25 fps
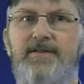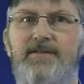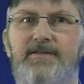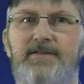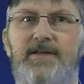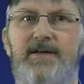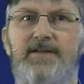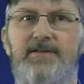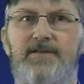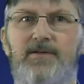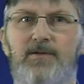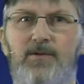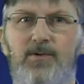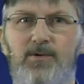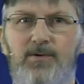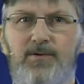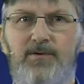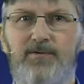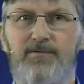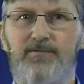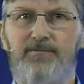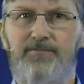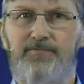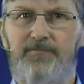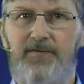that
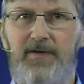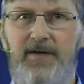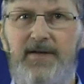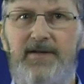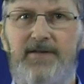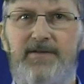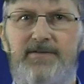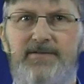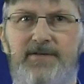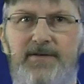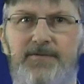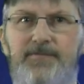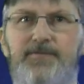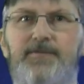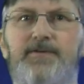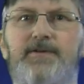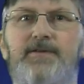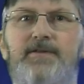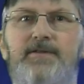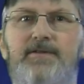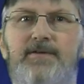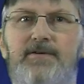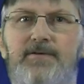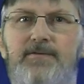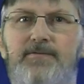look very
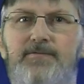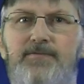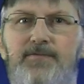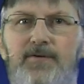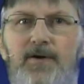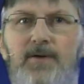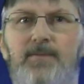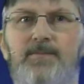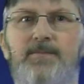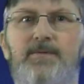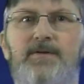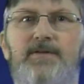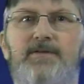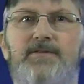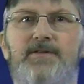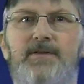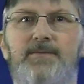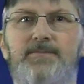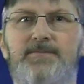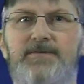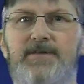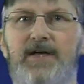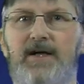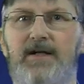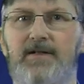different from
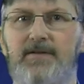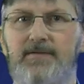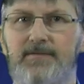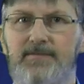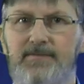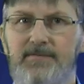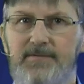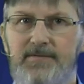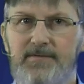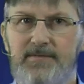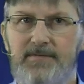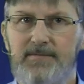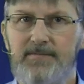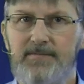themselves.